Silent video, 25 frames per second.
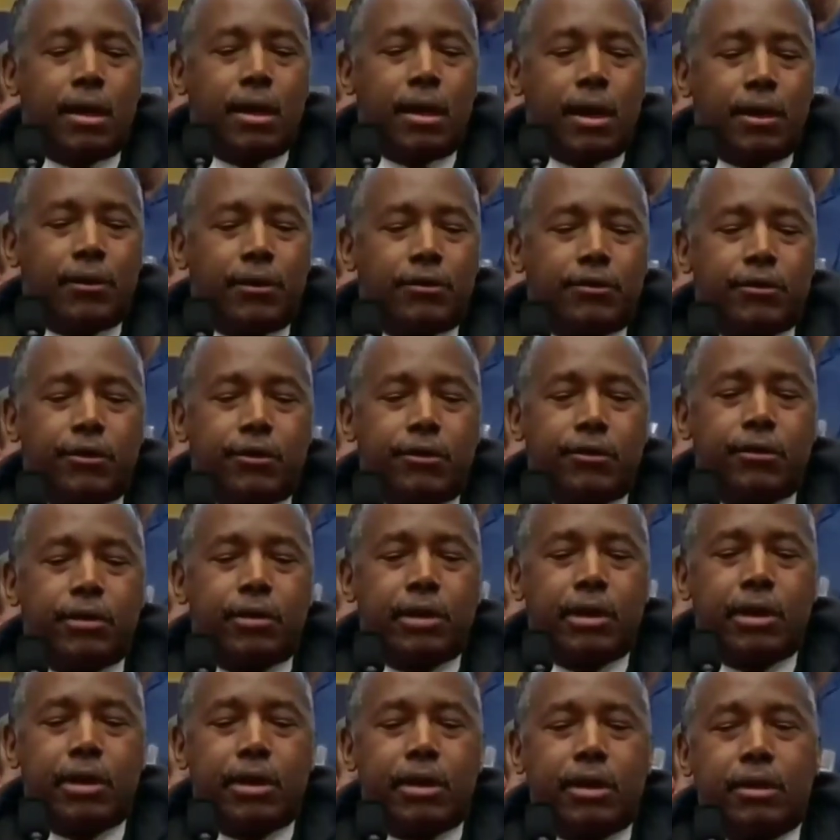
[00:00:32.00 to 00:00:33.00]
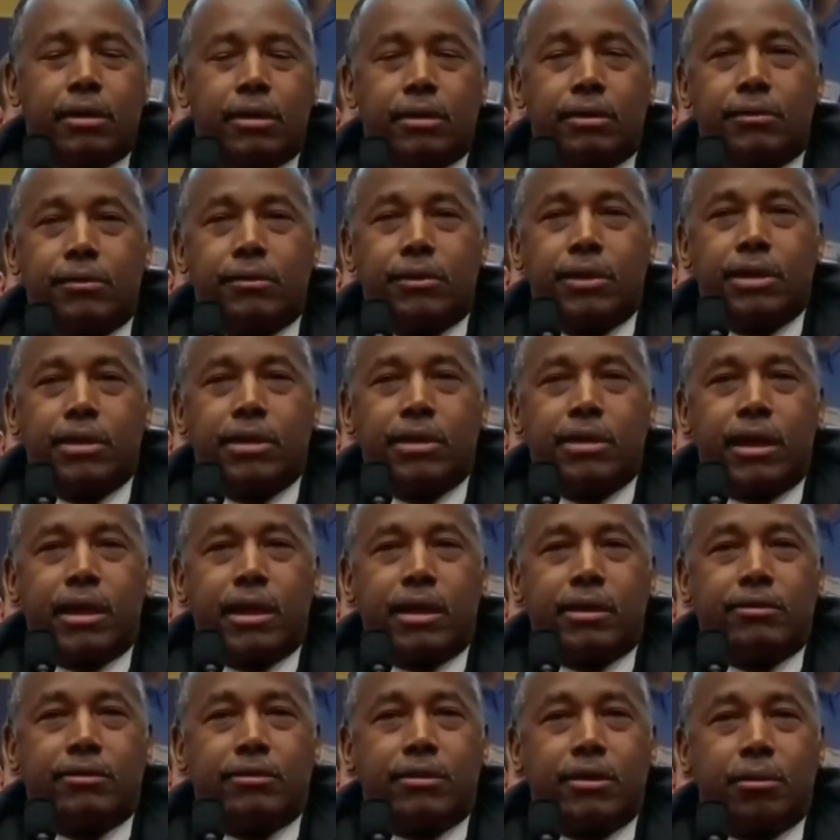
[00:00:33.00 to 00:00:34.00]
I certainly agree
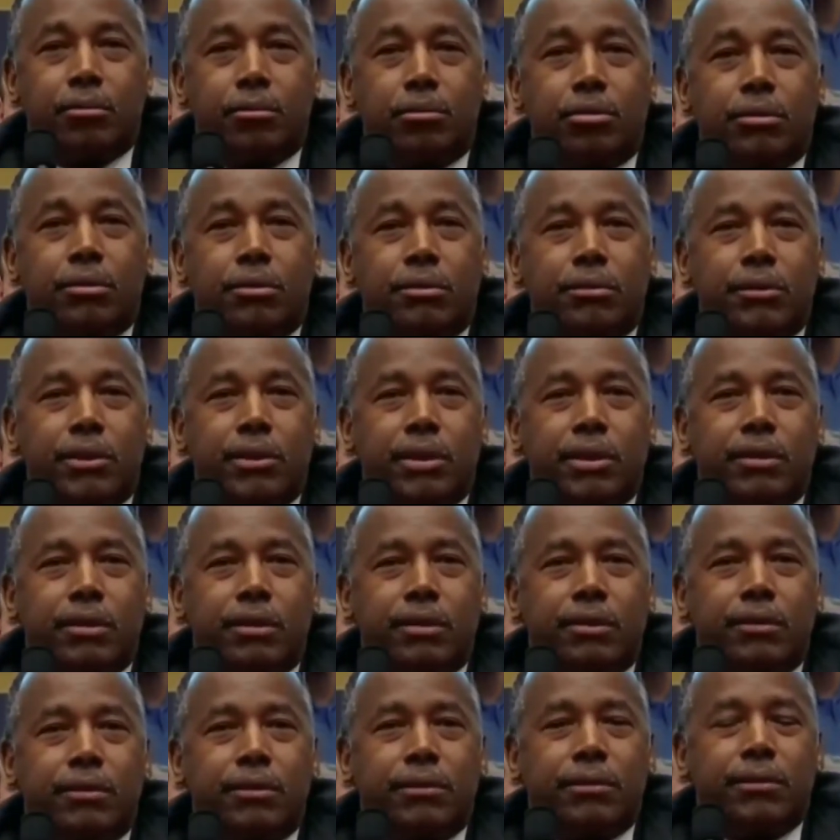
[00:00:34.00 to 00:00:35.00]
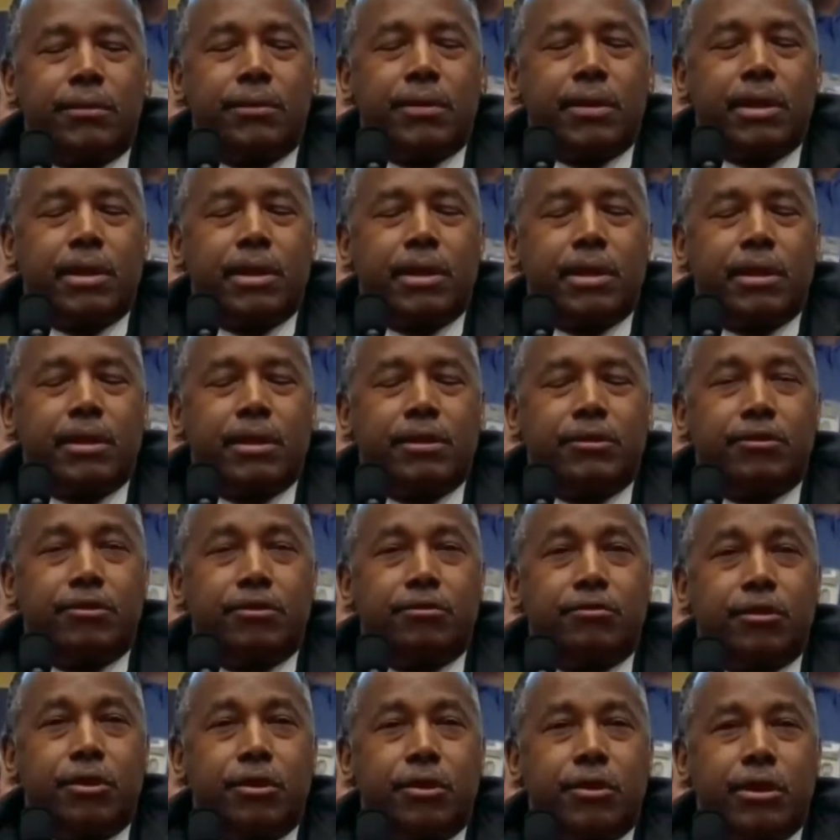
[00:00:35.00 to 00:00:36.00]
that Puerto Rico
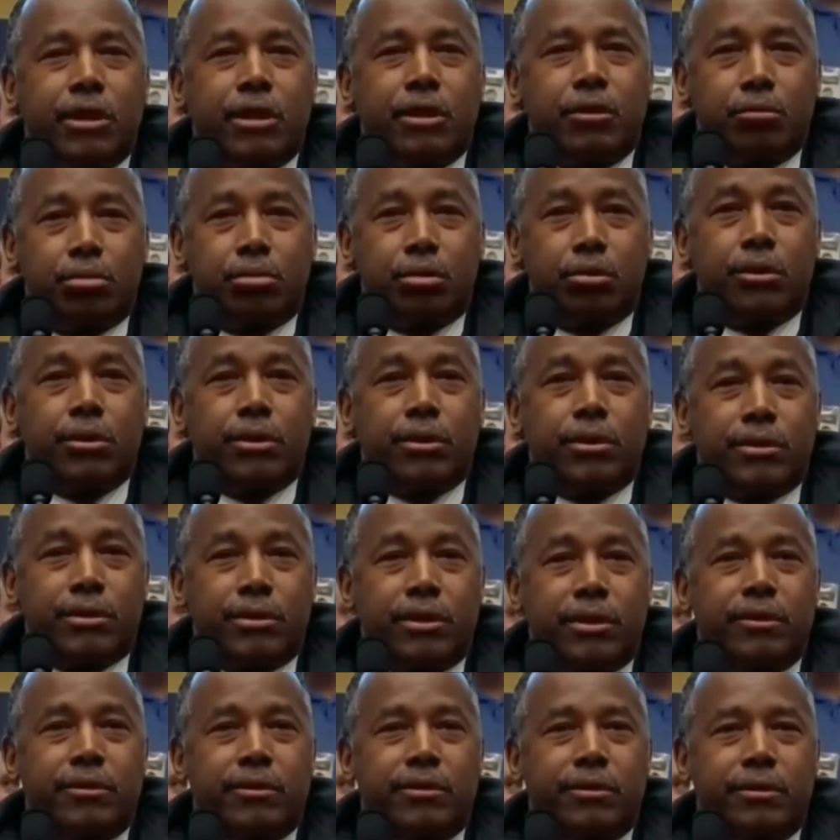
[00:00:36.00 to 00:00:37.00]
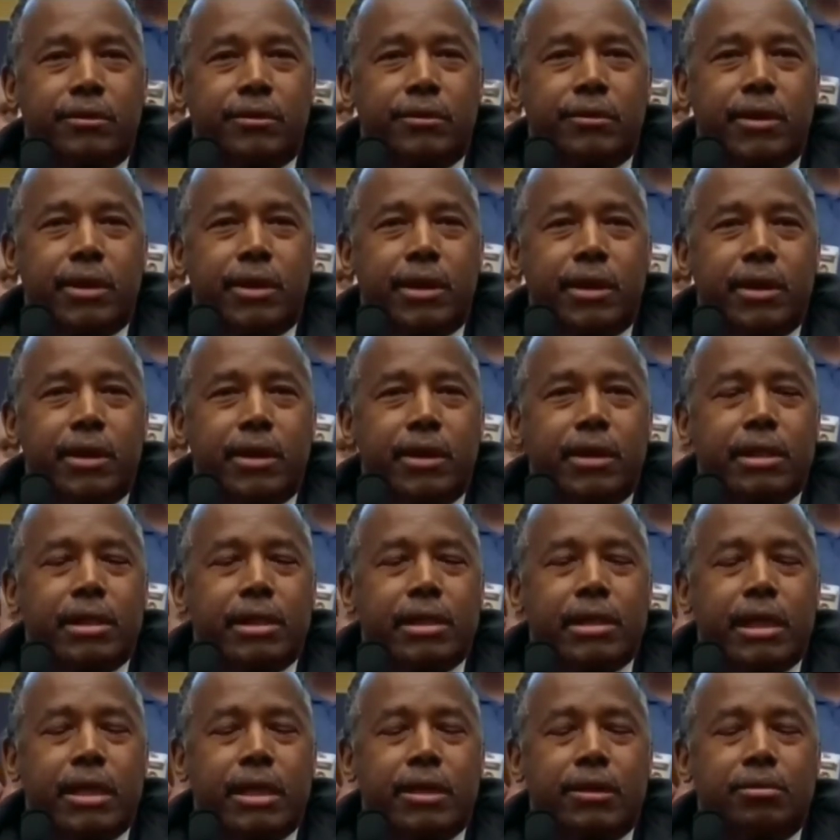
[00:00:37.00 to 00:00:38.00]
is a very important territory.
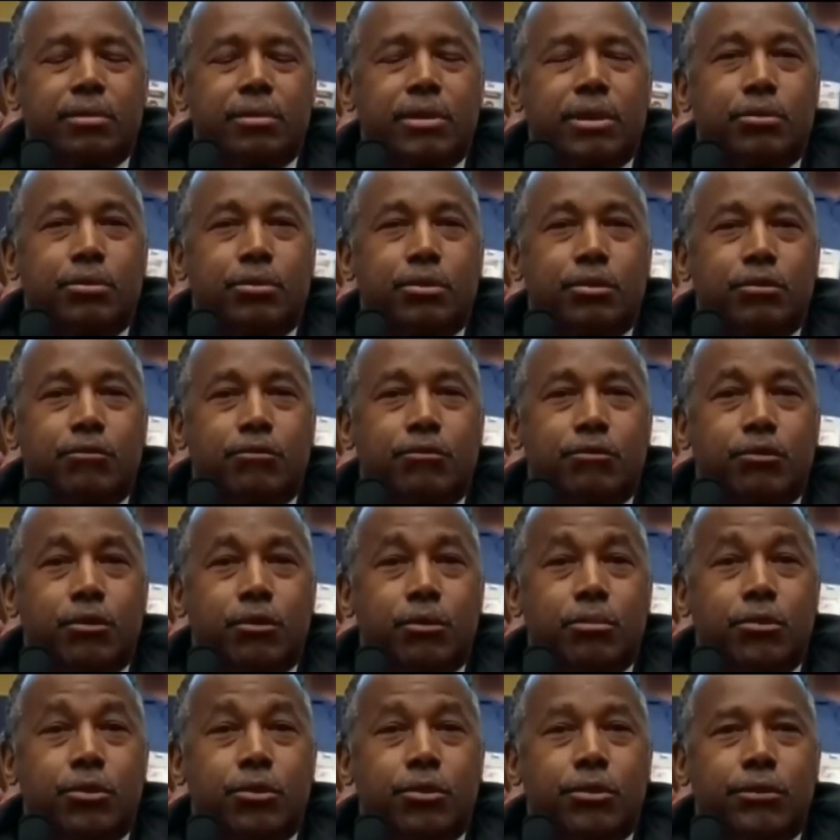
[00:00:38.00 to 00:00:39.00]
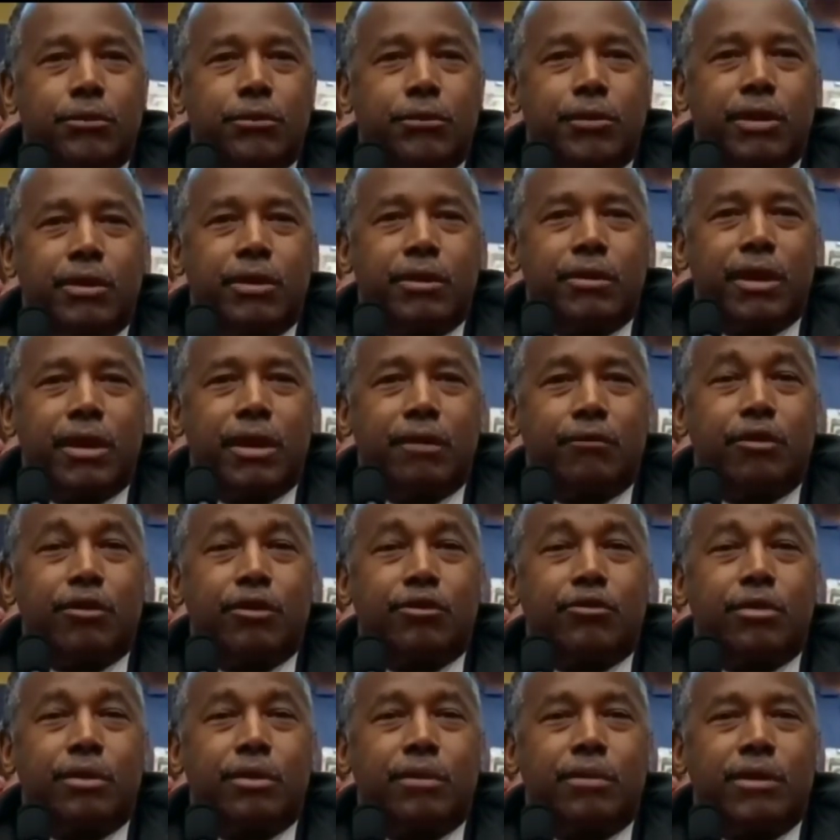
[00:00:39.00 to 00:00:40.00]
The people from Puerto Rico
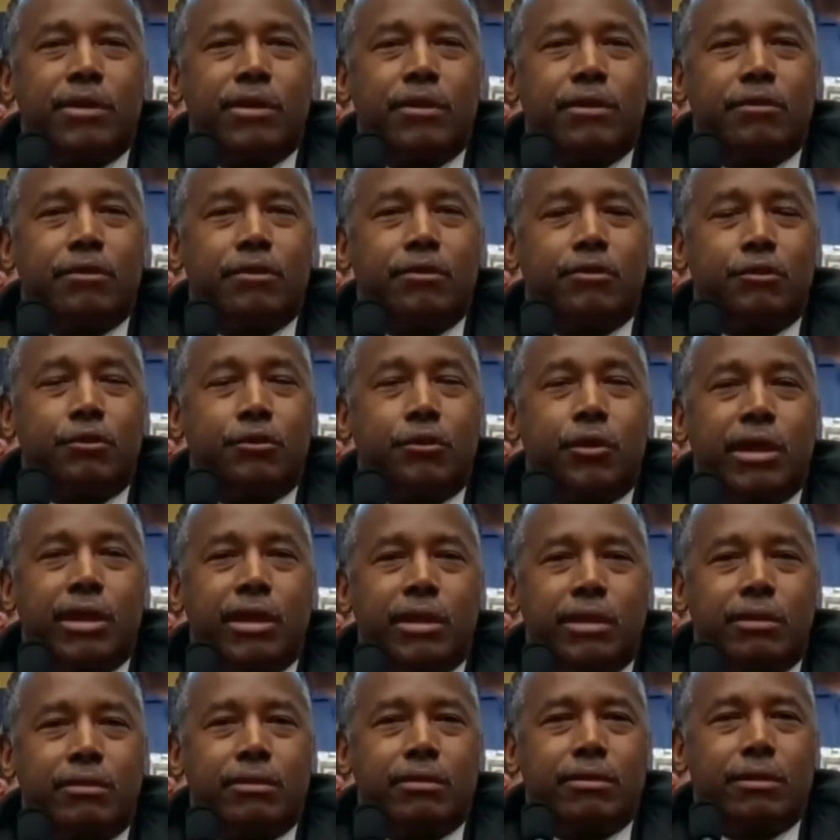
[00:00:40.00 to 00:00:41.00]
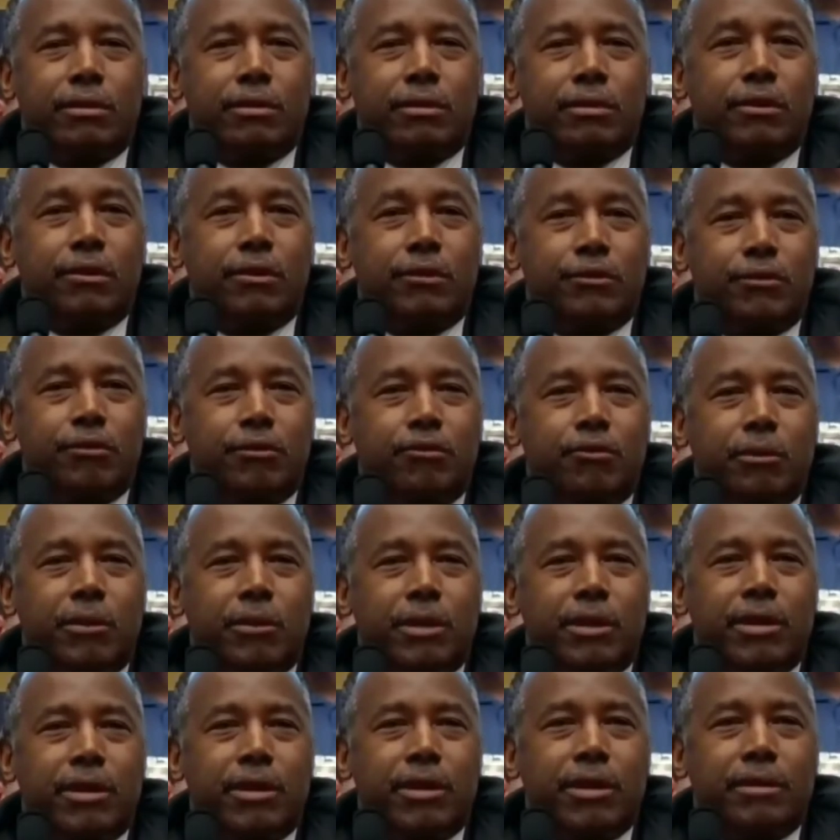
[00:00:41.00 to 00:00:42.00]
have contributed greatly to the culture of
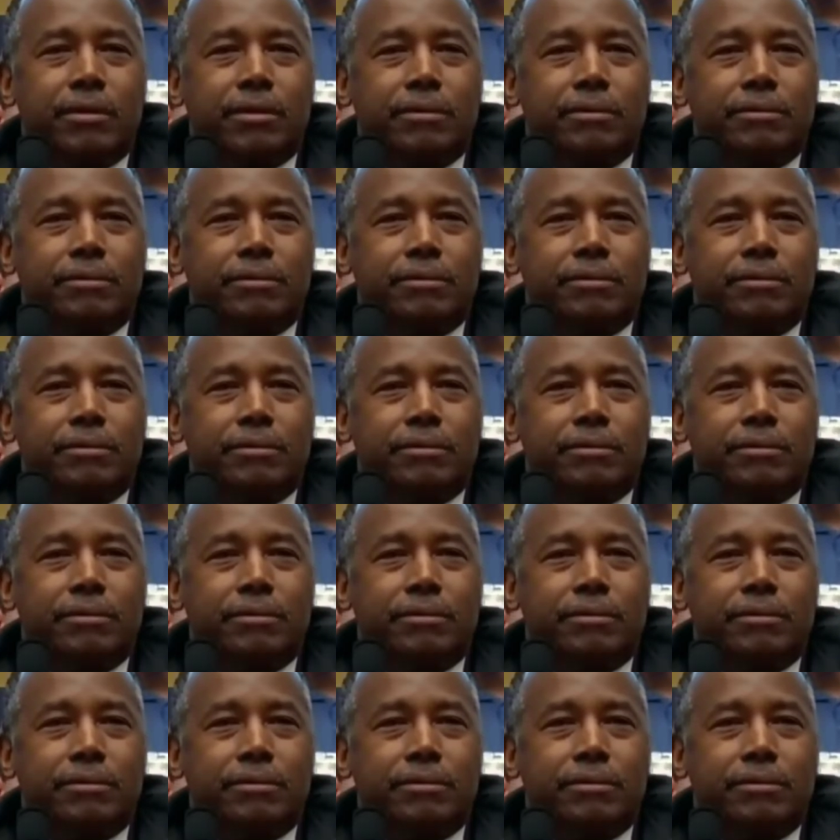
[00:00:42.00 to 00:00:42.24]
America.